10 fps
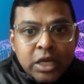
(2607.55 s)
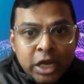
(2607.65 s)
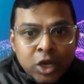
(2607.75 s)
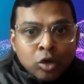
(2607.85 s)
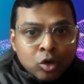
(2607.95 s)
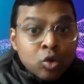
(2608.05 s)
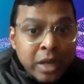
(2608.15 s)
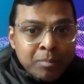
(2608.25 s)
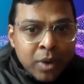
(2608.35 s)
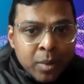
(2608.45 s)
in order
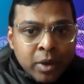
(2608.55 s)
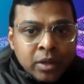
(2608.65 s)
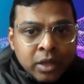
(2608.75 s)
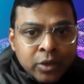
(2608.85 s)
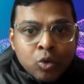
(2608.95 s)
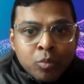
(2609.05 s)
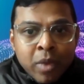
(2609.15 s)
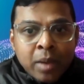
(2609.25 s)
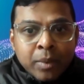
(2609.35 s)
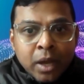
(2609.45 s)
to implement that
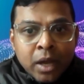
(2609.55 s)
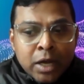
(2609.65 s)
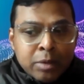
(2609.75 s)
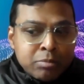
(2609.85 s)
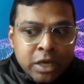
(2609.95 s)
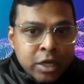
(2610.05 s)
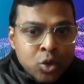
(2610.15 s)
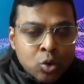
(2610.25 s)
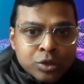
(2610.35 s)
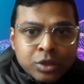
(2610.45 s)
roadmap in
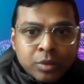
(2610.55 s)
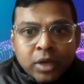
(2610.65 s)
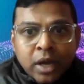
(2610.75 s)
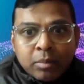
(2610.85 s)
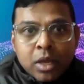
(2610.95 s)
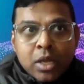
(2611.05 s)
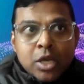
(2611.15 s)
due course of time.